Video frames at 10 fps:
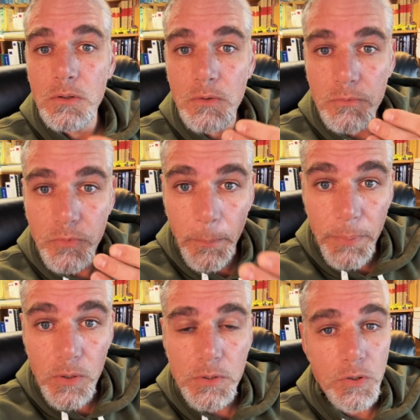for
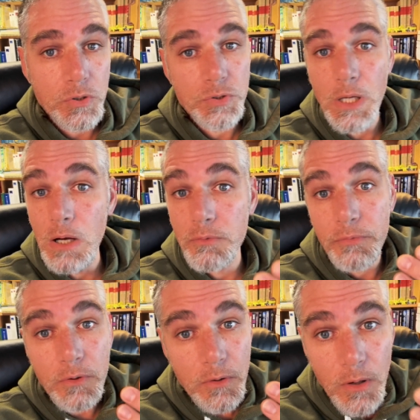building yourself
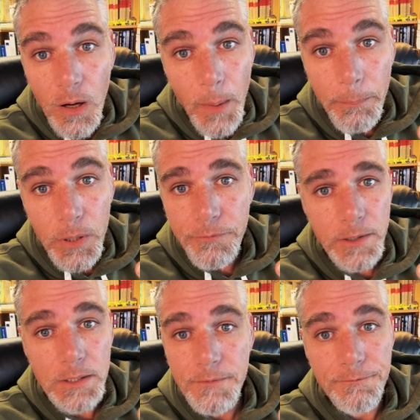a
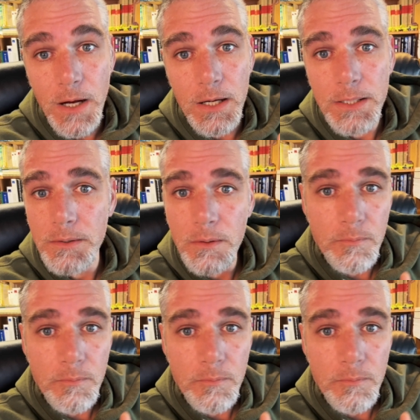perfectly fine,